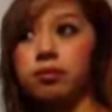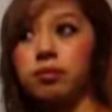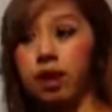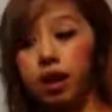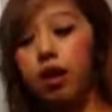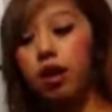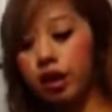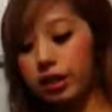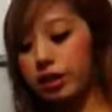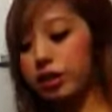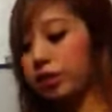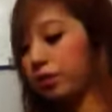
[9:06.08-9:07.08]
The
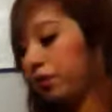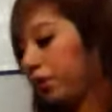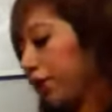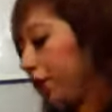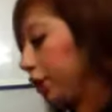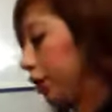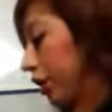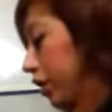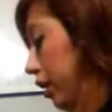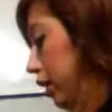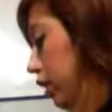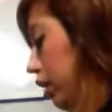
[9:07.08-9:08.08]
cost. Very good.
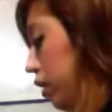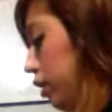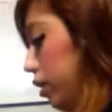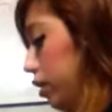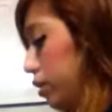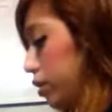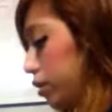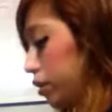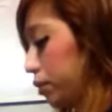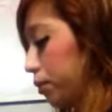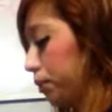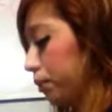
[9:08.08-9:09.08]

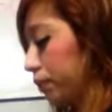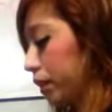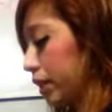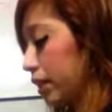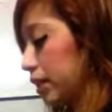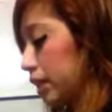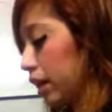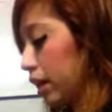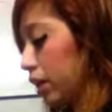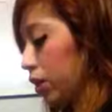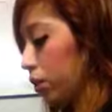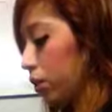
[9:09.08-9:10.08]
So it's
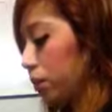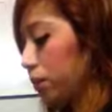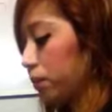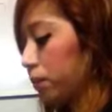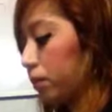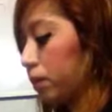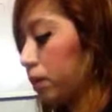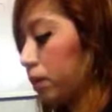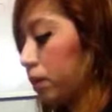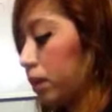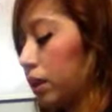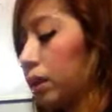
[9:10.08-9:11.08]
telling you
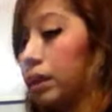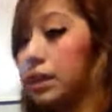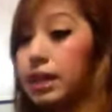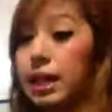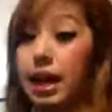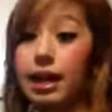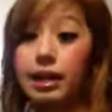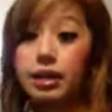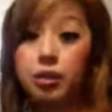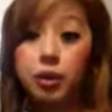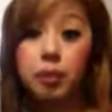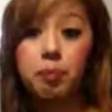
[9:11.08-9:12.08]
the
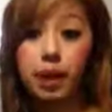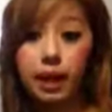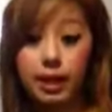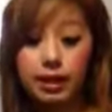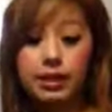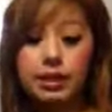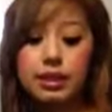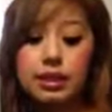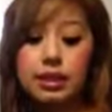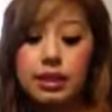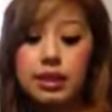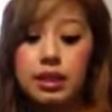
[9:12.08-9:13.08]
TI-83 Plus
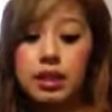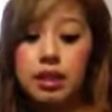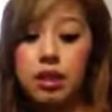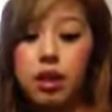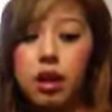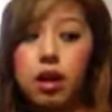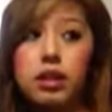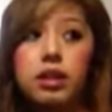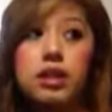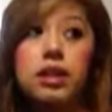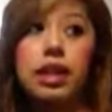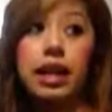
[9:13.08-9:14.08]

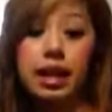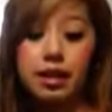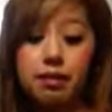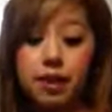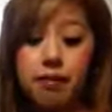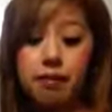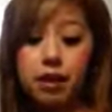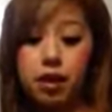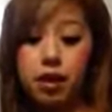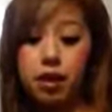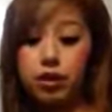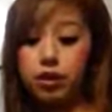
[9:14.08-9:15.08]
costs
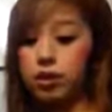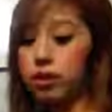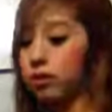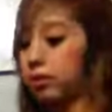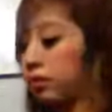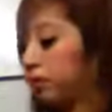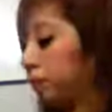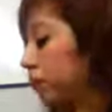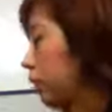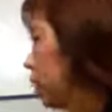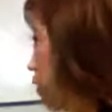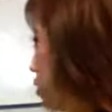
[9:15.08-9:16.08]
$95.
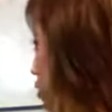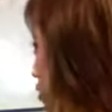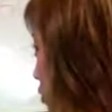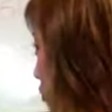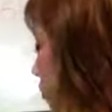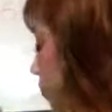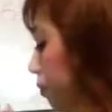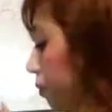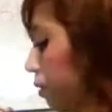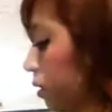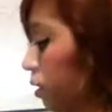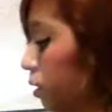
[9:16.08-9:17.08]
So
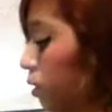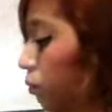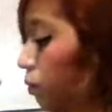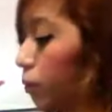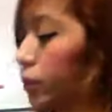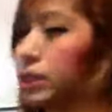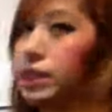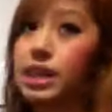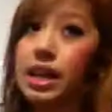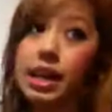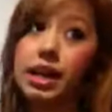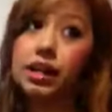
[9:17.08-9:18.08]
what was
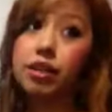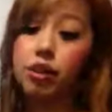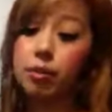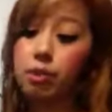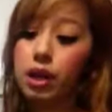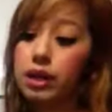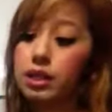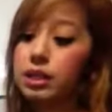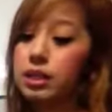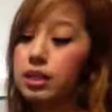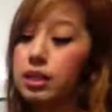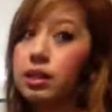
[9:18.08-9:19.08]
TI-83
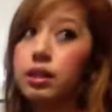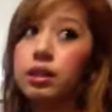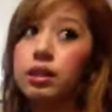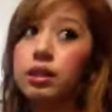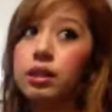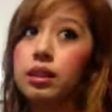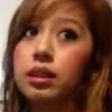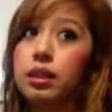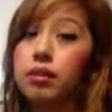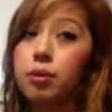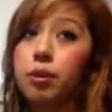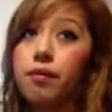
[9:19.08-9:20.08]
Plus?
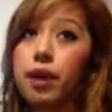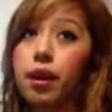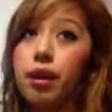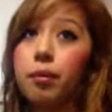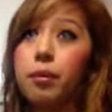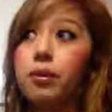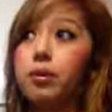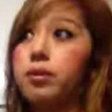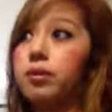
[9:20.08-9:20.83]
What variable?